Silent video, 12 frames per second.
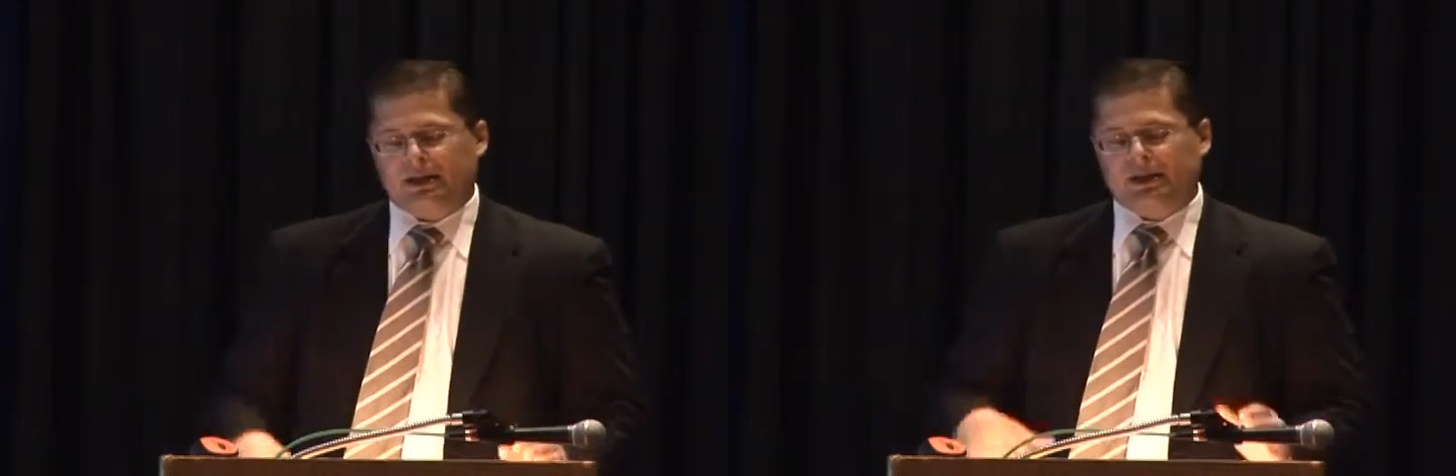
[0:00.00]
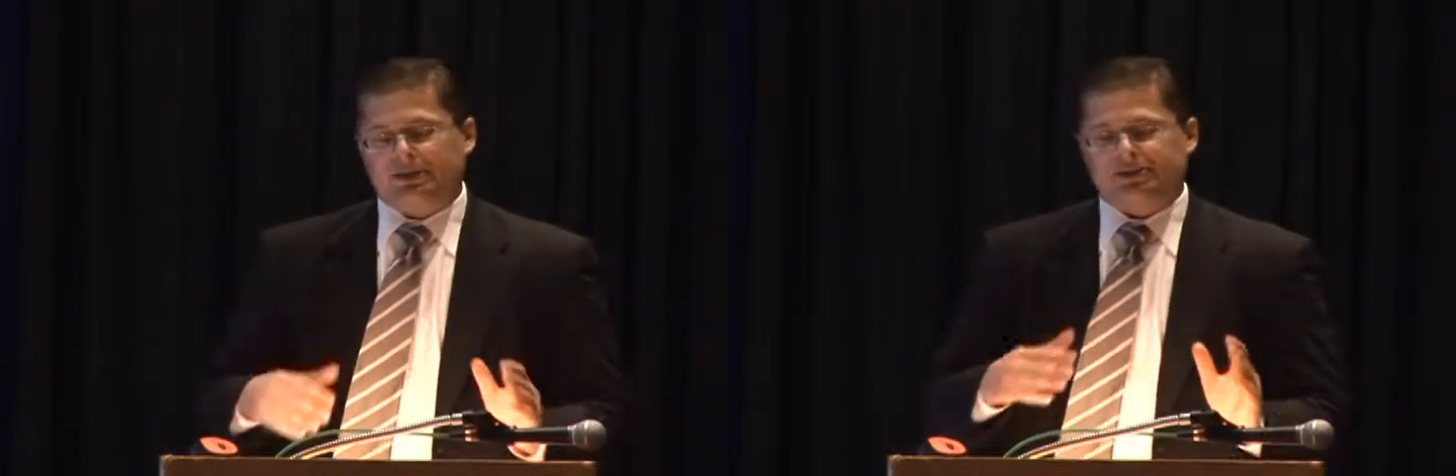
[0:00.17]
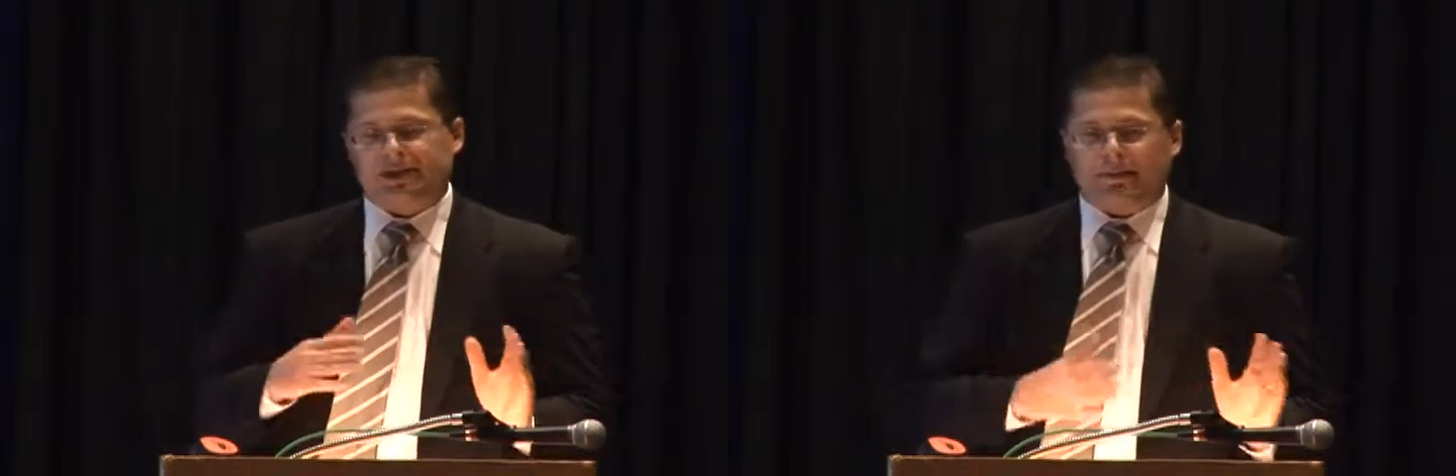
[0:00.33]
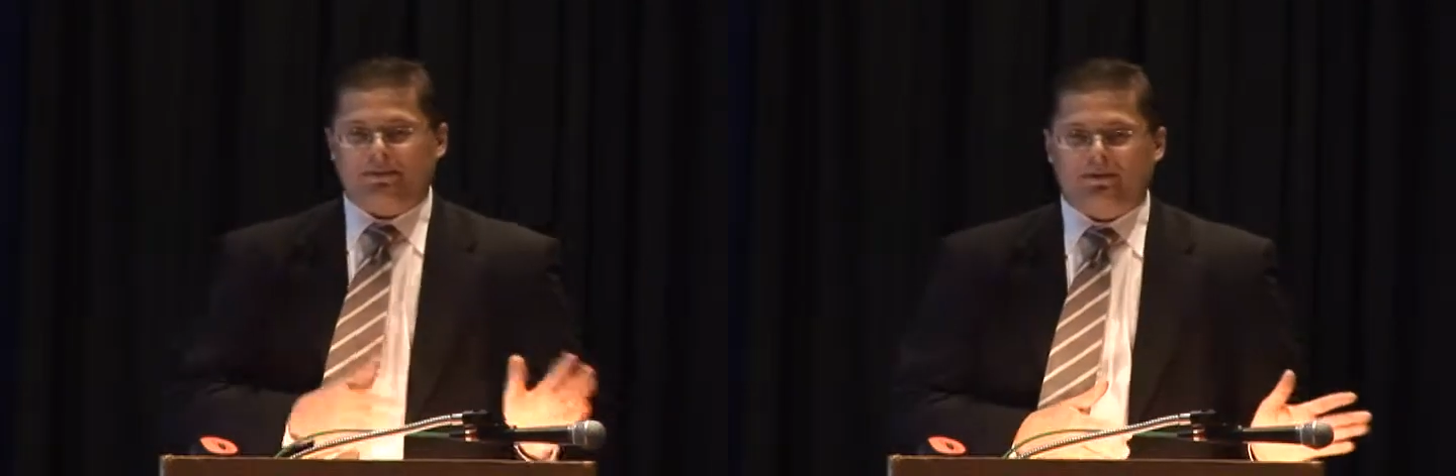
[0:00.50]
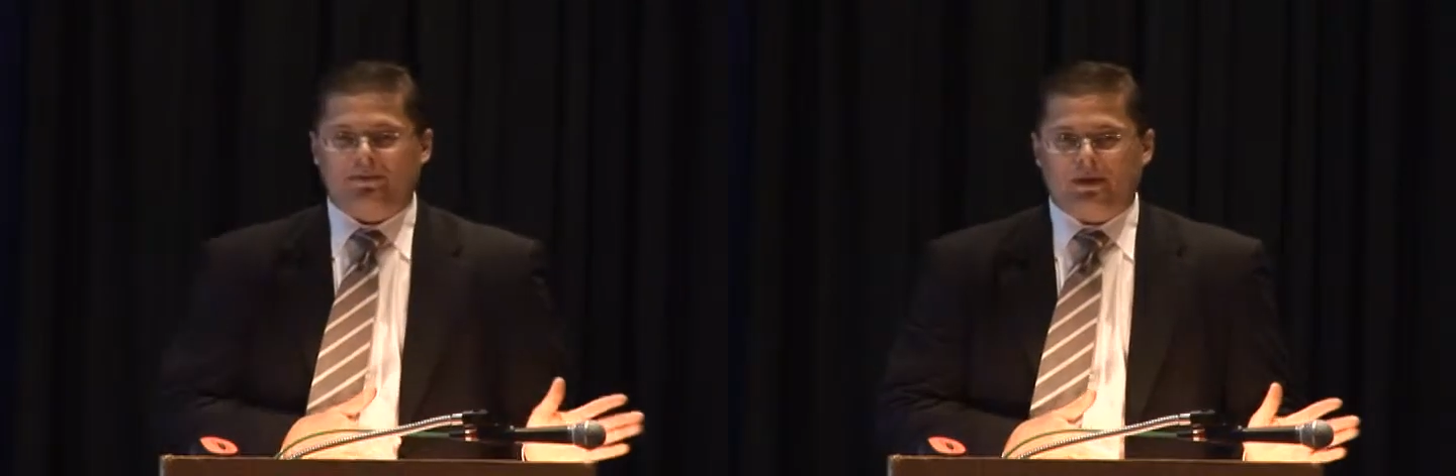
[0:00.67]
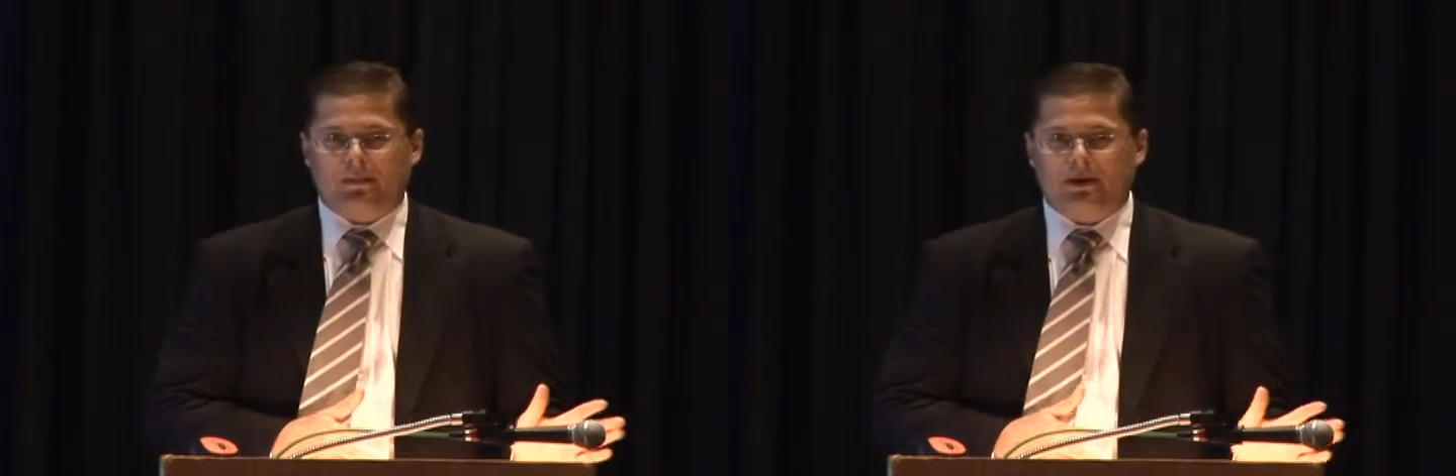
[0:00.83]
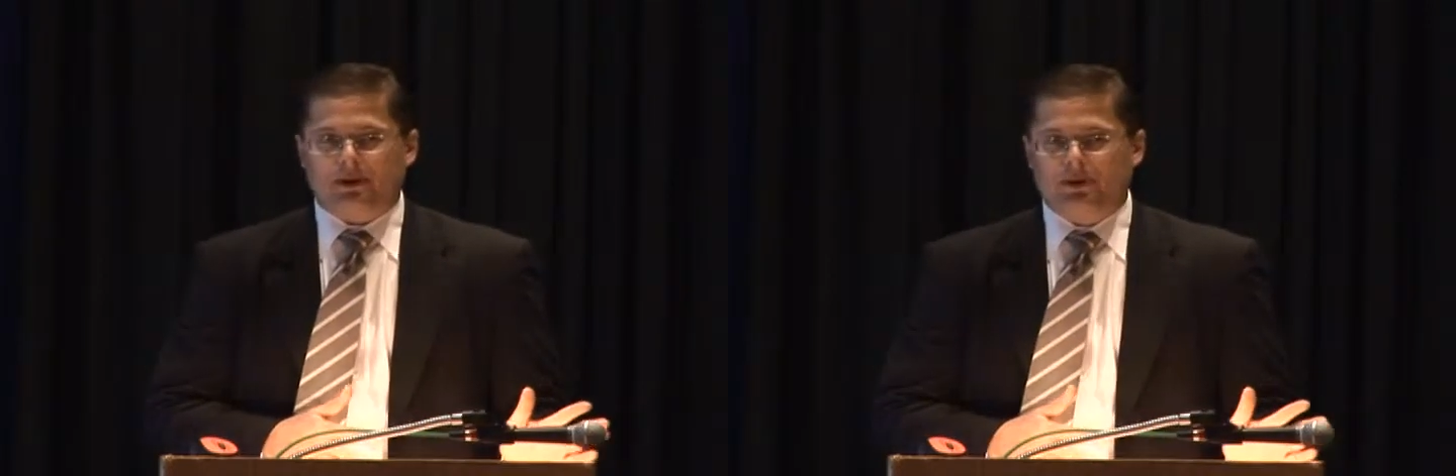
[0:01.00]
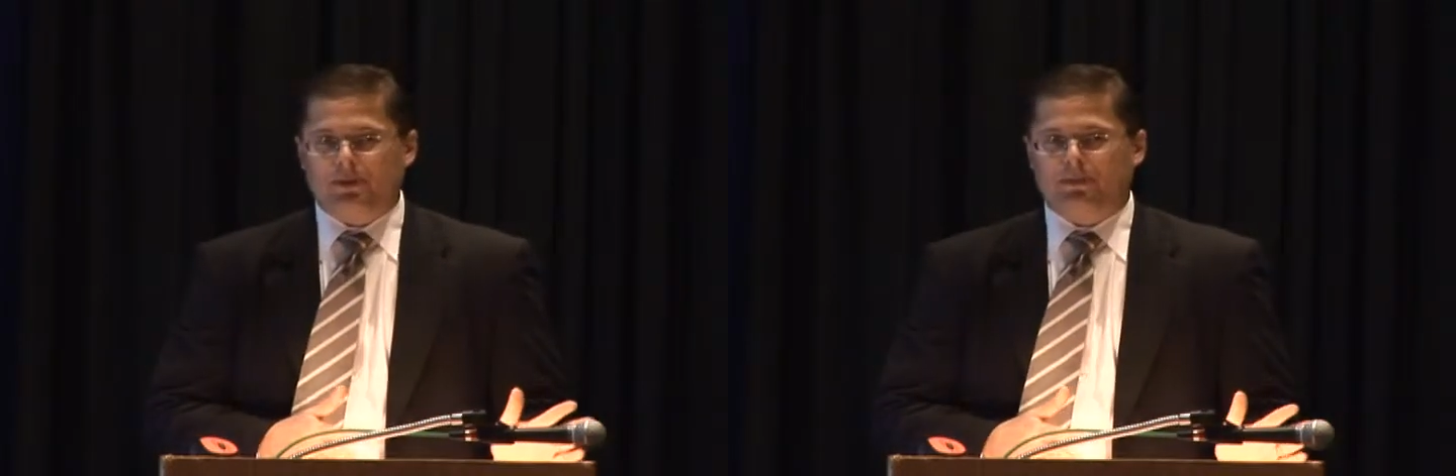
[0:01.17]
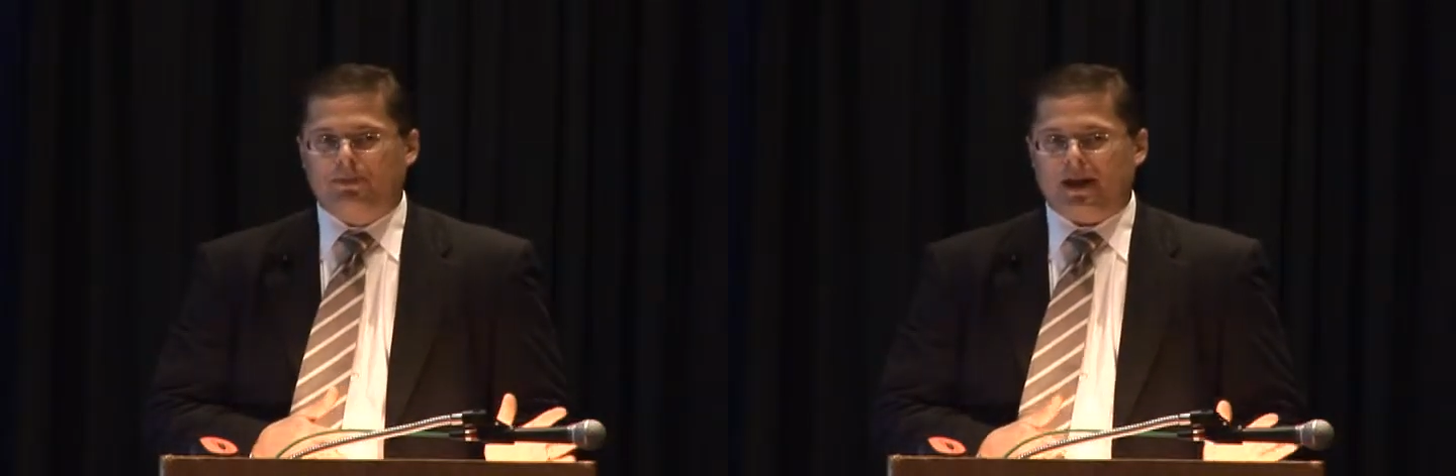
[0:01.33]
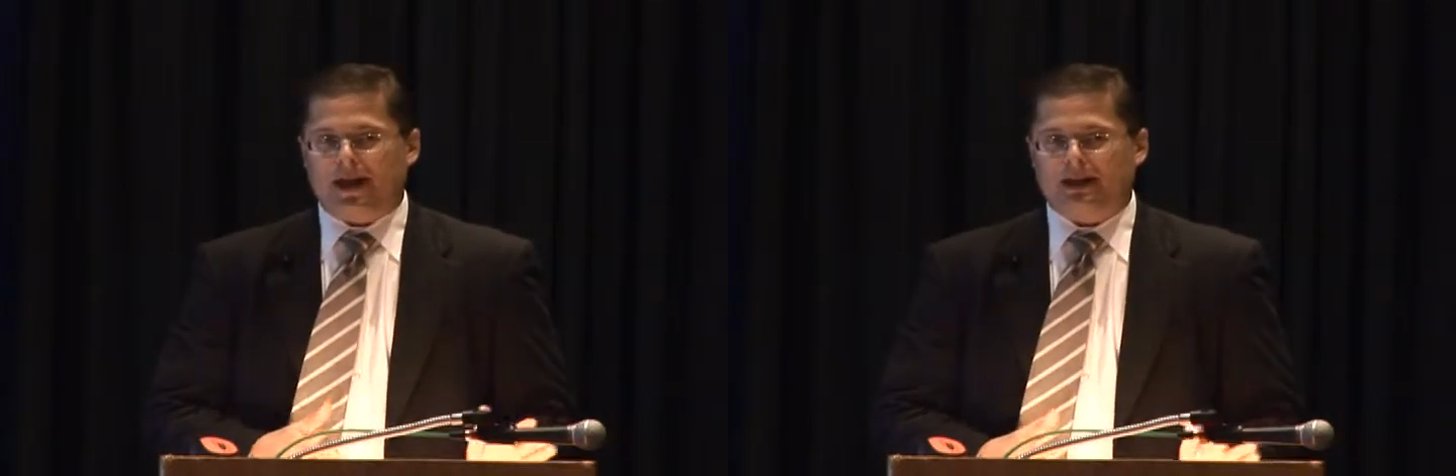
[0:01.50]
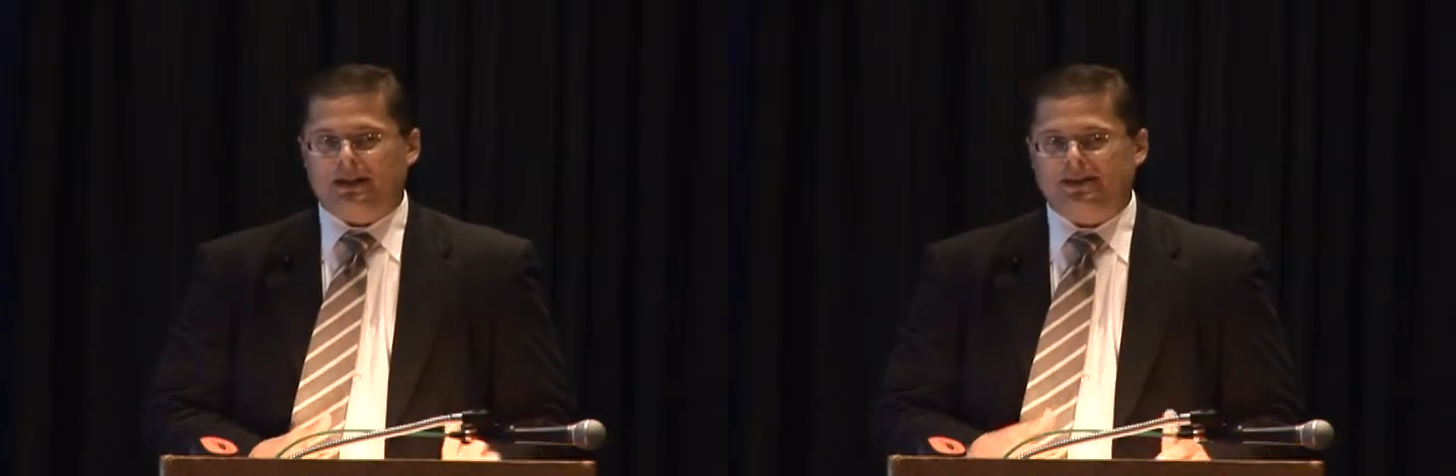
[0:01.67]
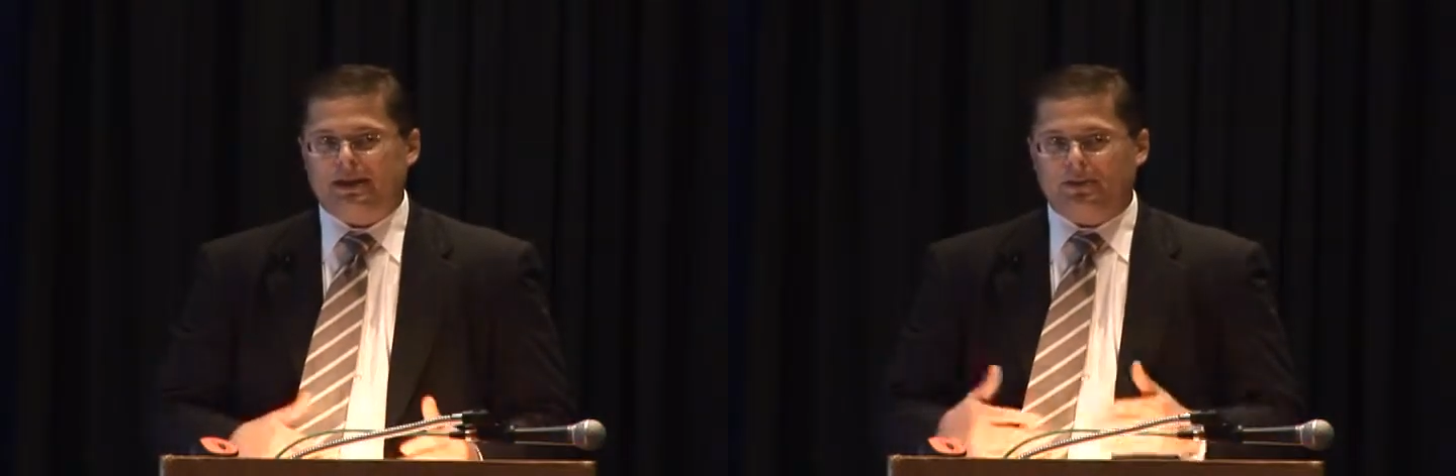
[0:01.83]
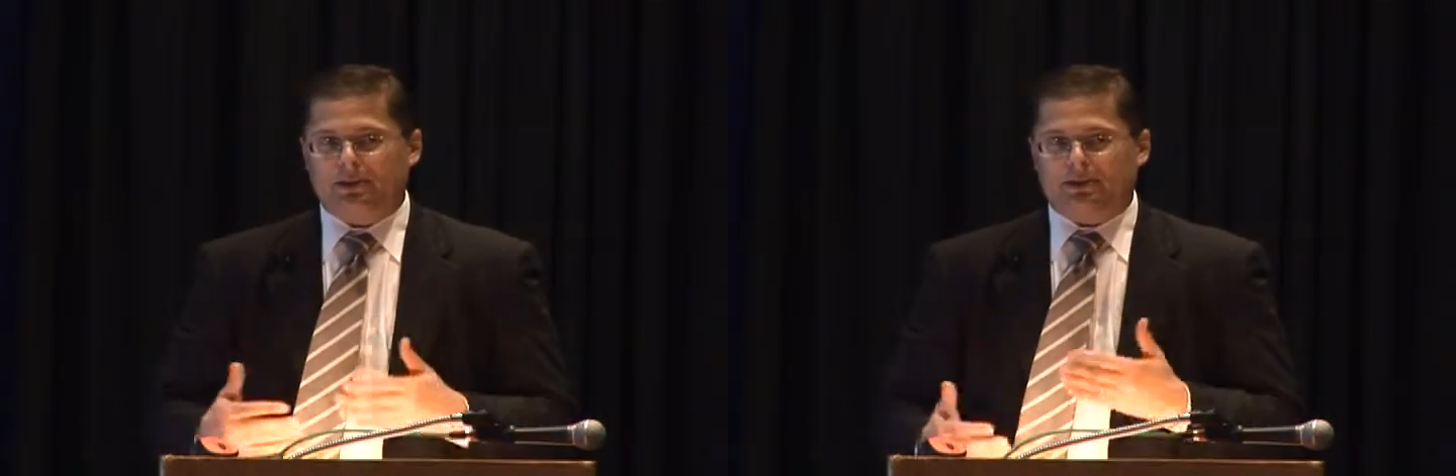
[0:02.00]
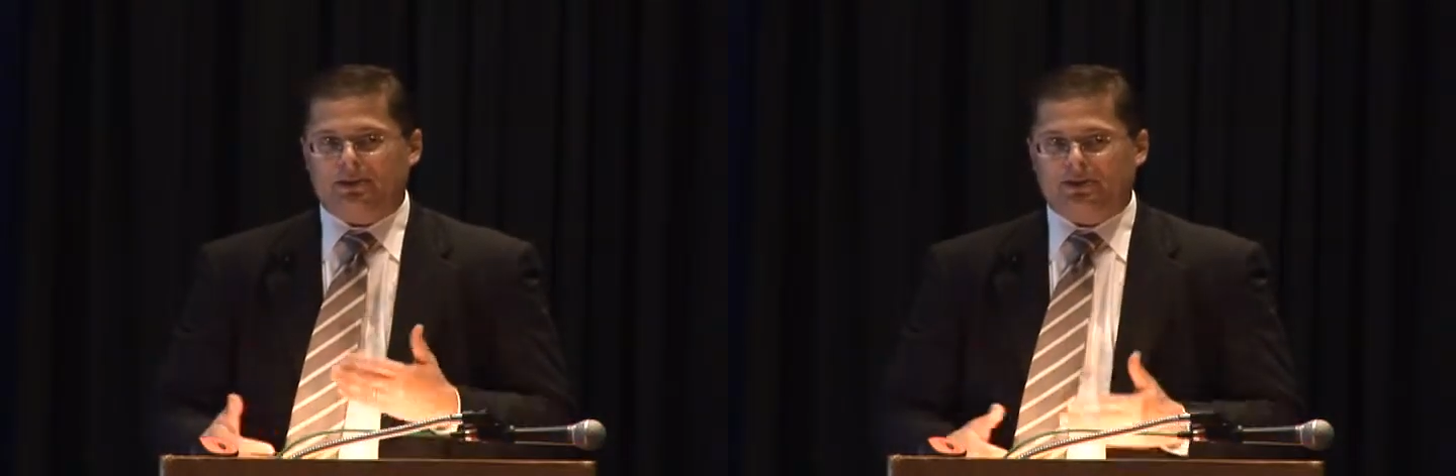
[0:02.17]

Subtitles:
Separate from the new products that we were